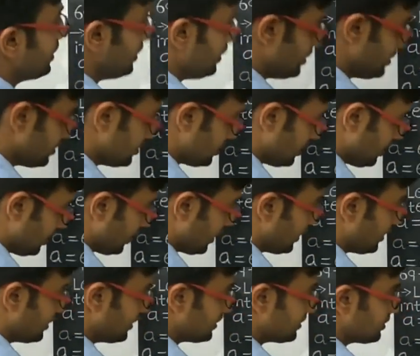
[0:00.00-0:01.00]
integer
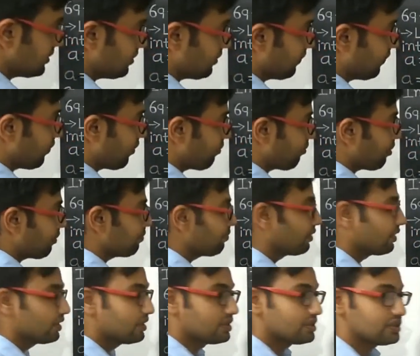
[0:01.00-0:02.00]
and it is in the form of
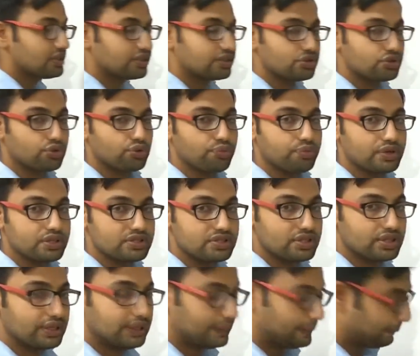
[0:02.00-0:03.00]
6q plus
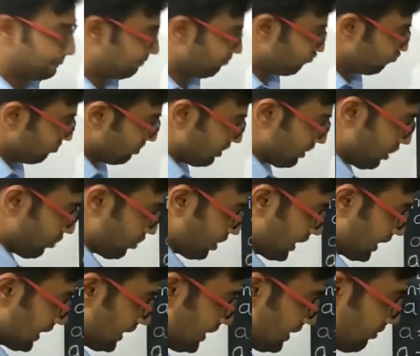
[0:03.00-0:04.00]
3. Now
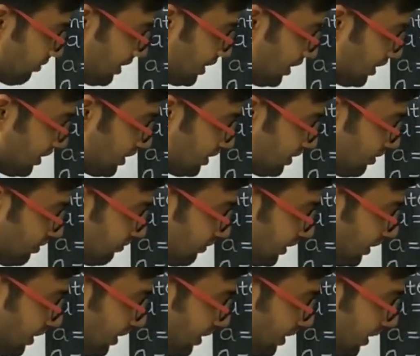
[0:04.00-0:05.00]
take 11, we
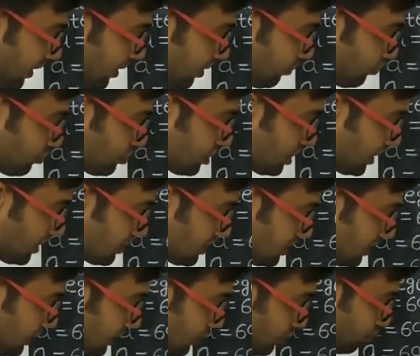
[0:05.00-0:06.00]
can write down 6
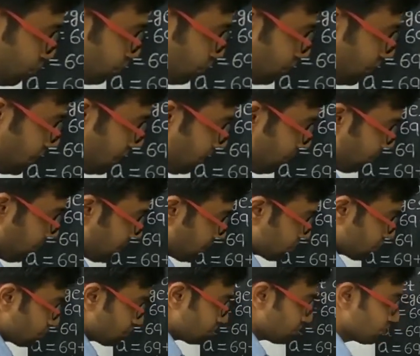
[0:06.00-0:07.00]
into 1
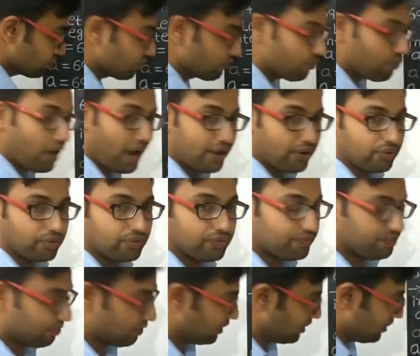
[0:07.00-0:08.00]
plus 5,
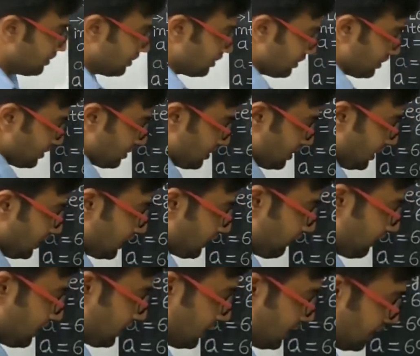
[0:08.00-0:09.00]

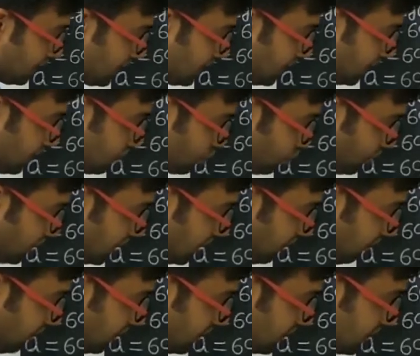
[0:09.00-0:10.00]
11. So
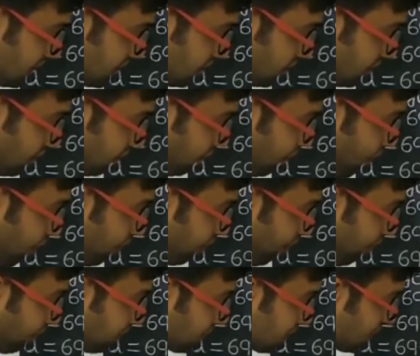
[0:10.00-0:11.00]
11 is in the form
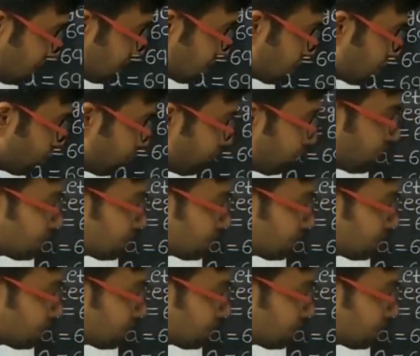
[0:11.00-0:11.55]
of 6q